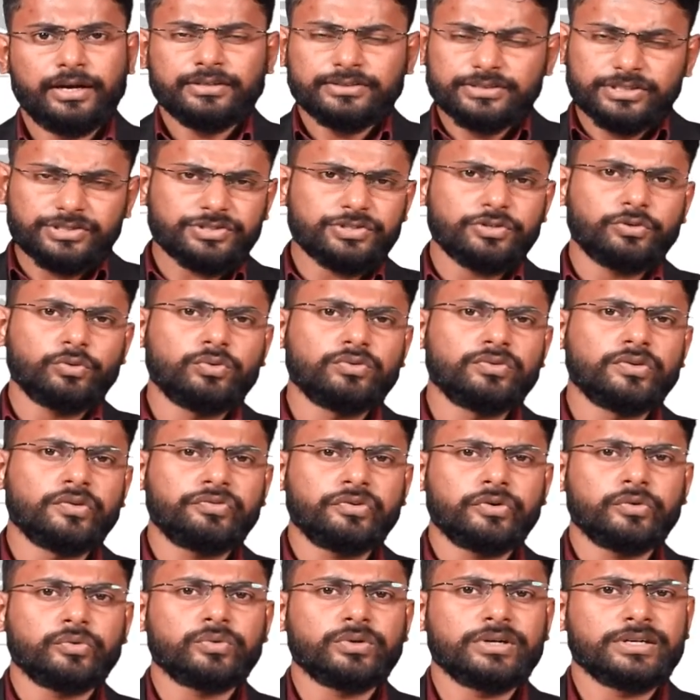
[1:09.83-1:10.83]
Just an
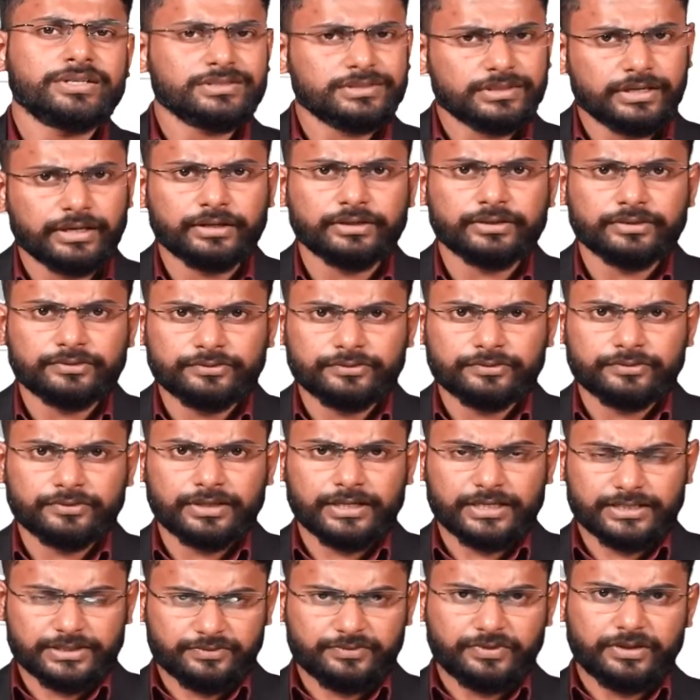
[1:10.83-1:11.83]
overview is enough,
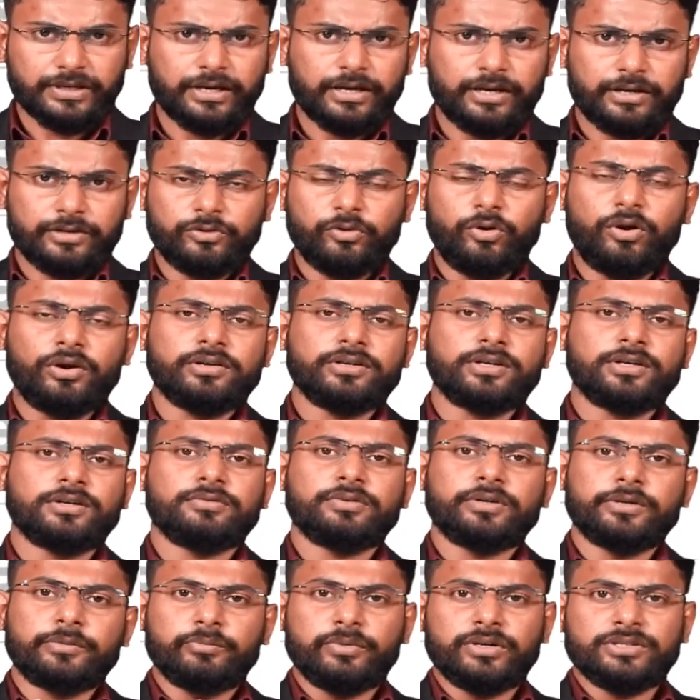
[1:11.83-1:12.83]
as we had not
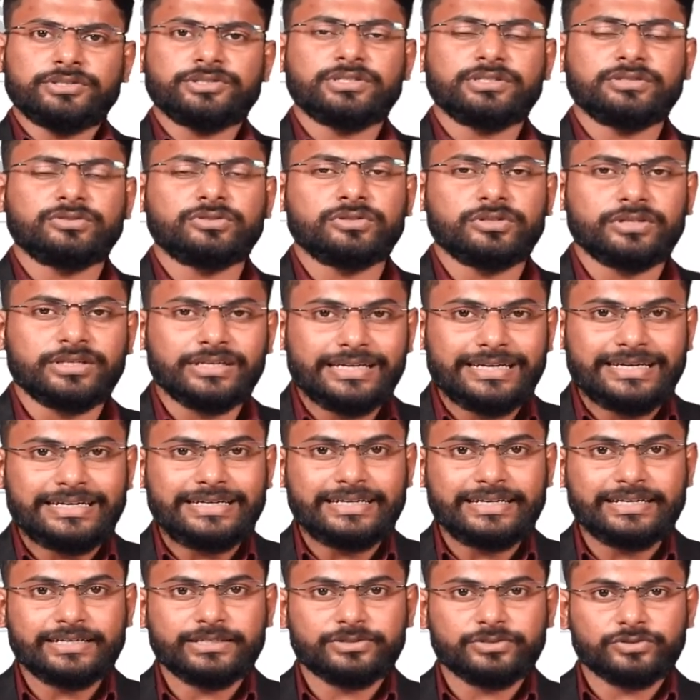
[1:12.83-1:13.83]
covered much in the
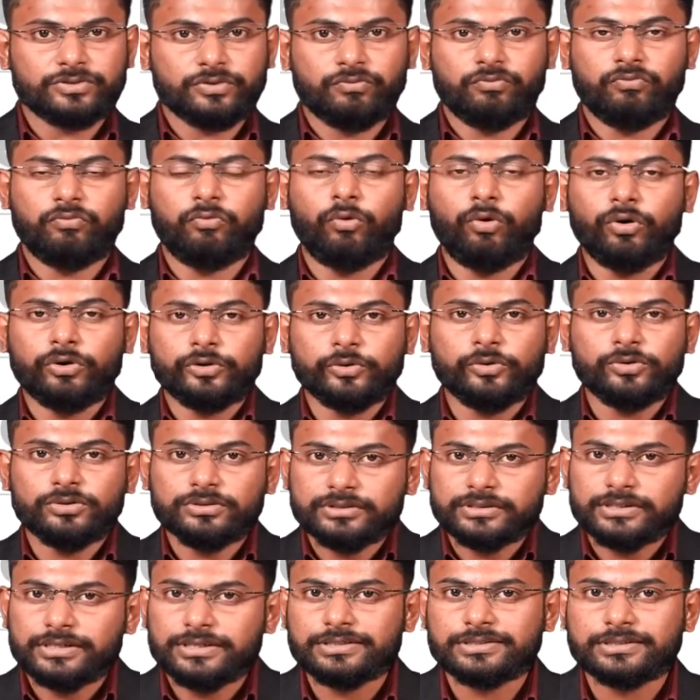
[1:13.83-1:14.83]
details of what all
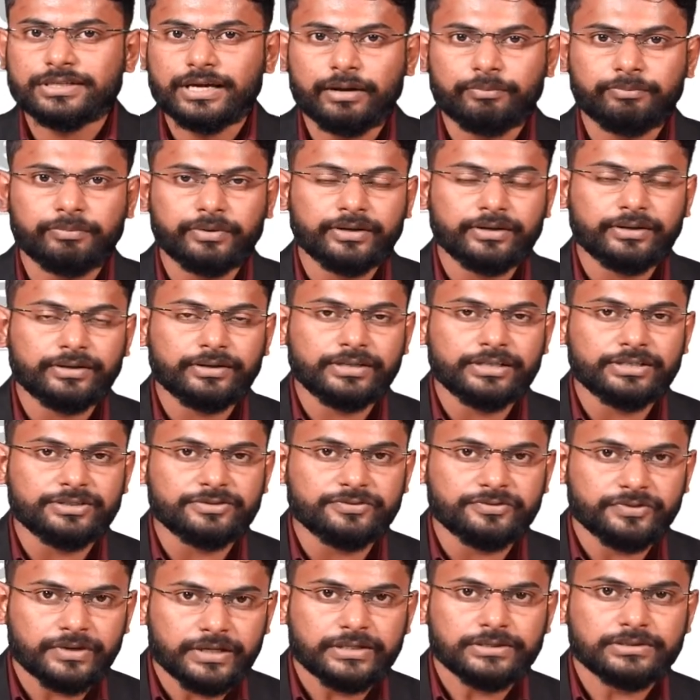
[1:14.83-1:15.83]
things happened in each
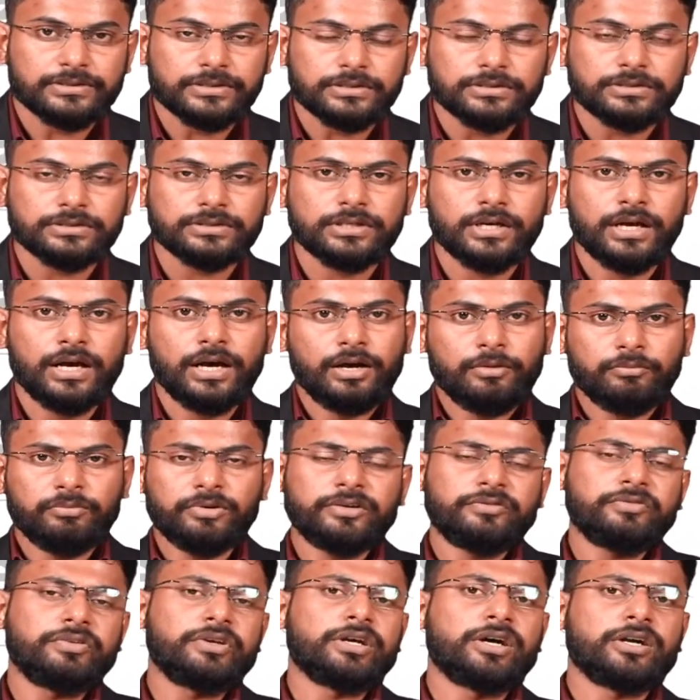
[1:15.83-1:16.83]
phases,
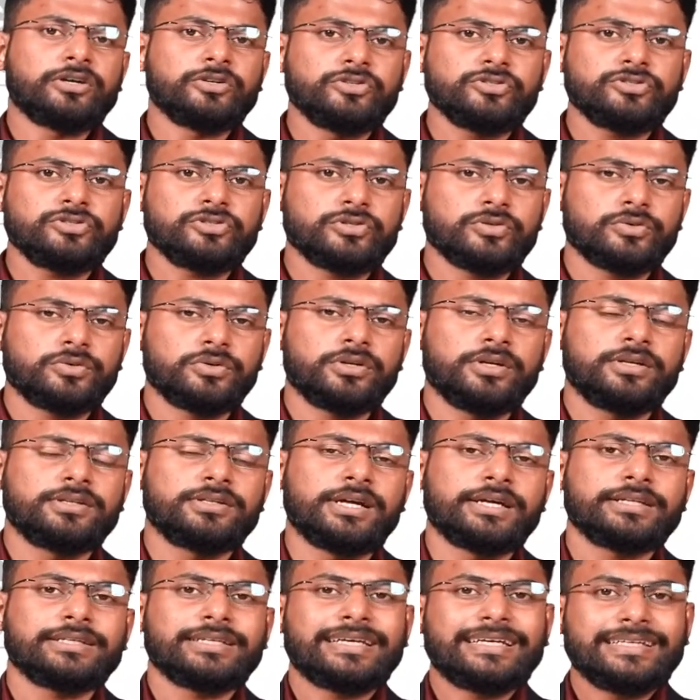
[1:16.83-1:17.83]
but we understood
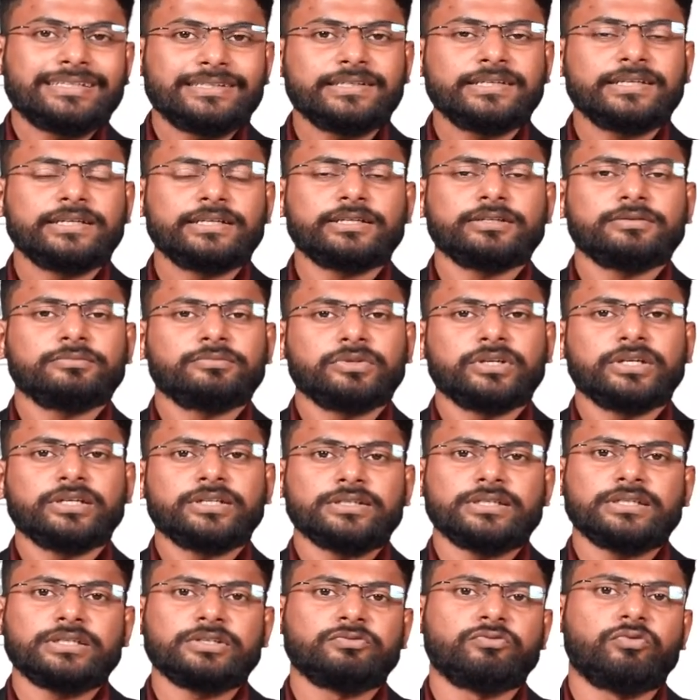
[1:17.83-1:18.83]
that Ethereum
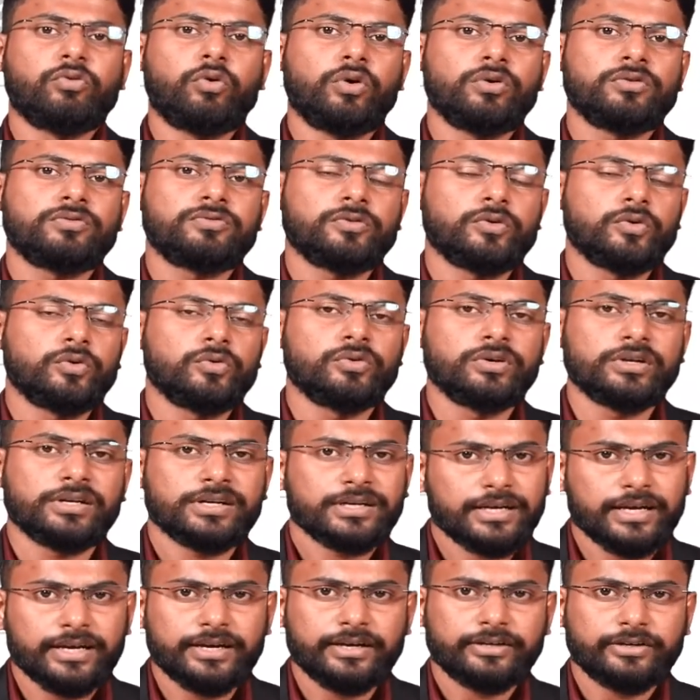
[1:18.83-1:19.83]
didn't evolve
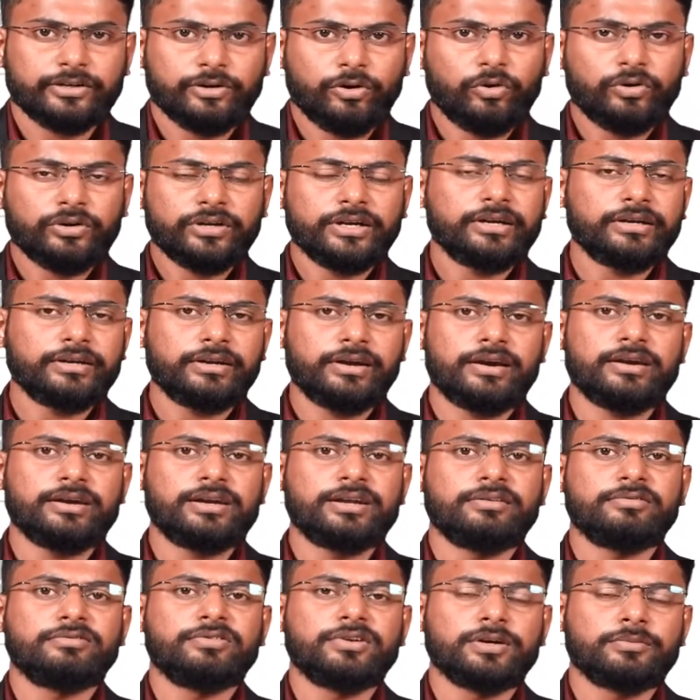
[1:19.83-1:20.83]
overnight or didn't get
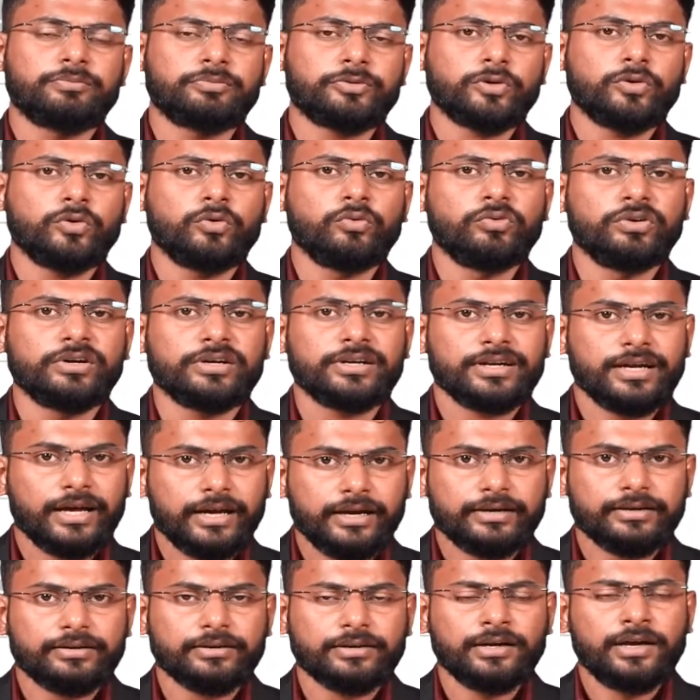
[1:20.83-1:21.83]
developed
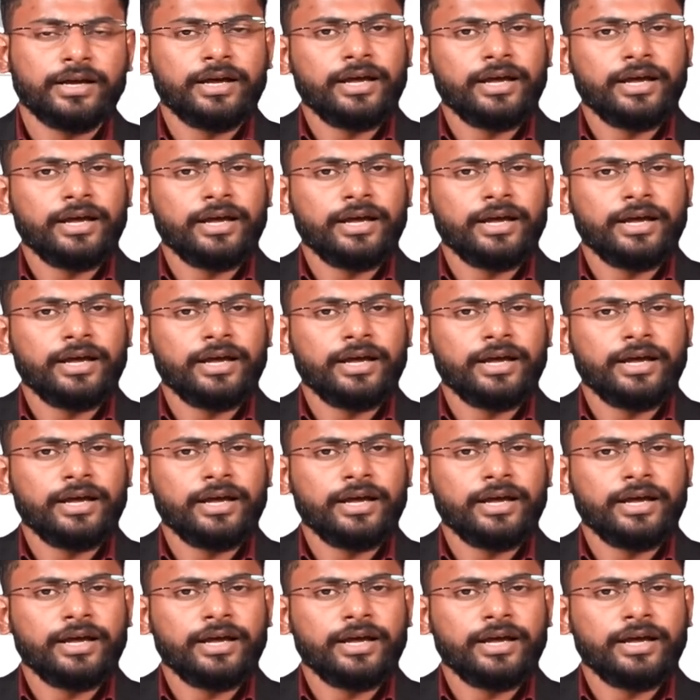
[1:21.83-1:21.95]
overnight.